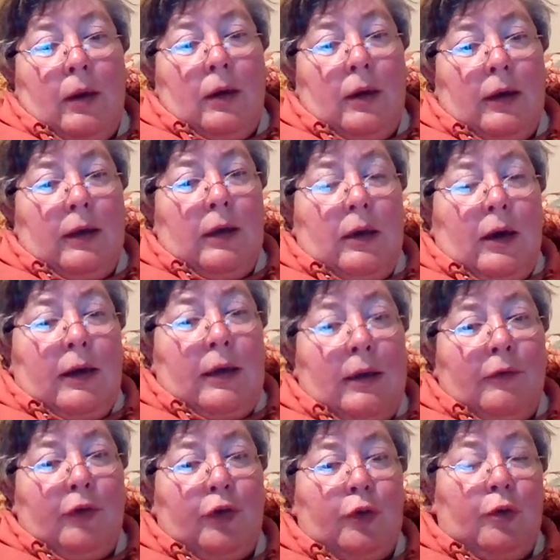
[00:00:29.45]
I
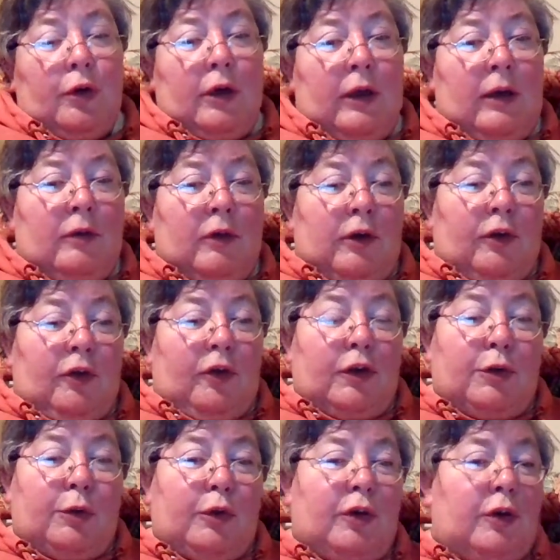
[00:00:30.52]
never saw any evidence that
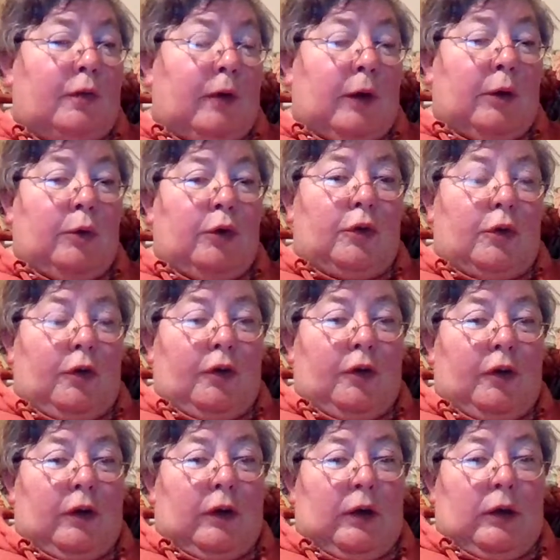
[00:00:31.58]
she was a devout
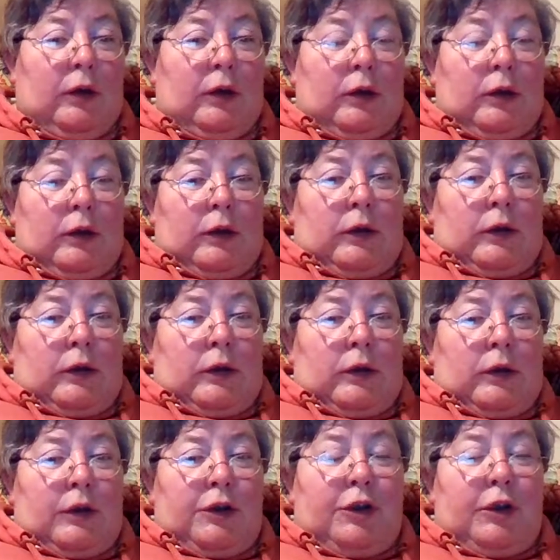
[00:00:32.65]
Christian.
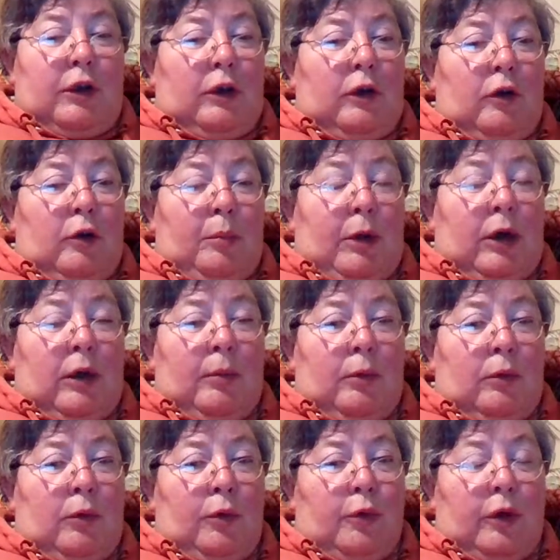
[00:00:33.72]
She didn't own a
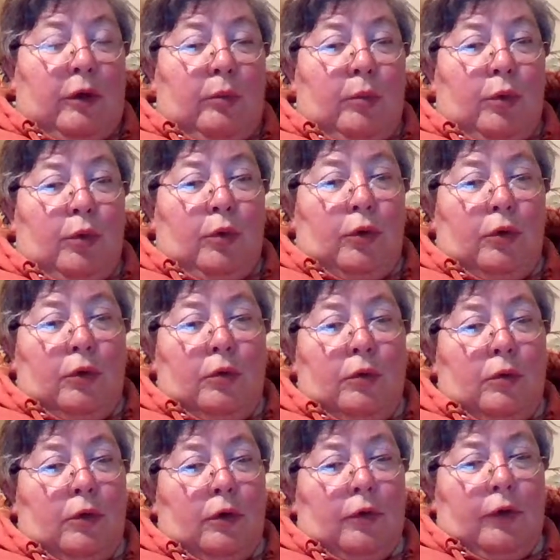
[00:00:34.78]
Bible or a hymn book
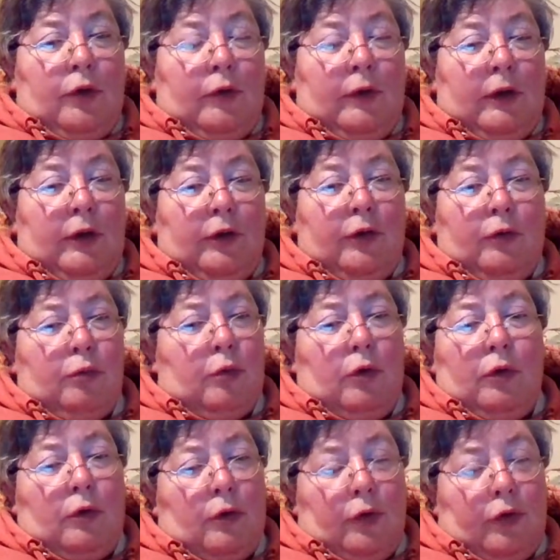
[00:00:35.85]
or a crucifix or
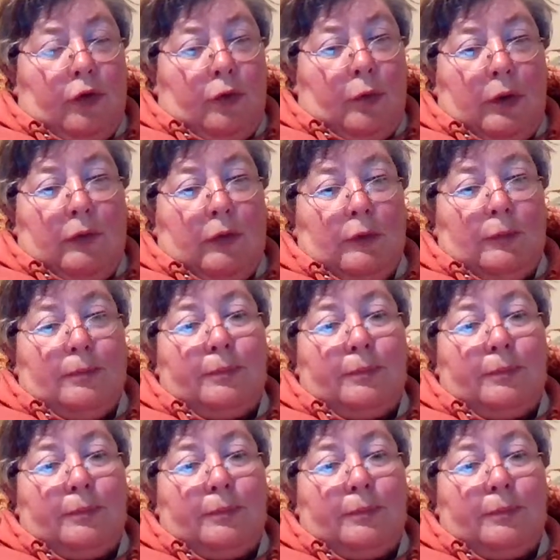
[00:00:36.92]
a cross or whatever.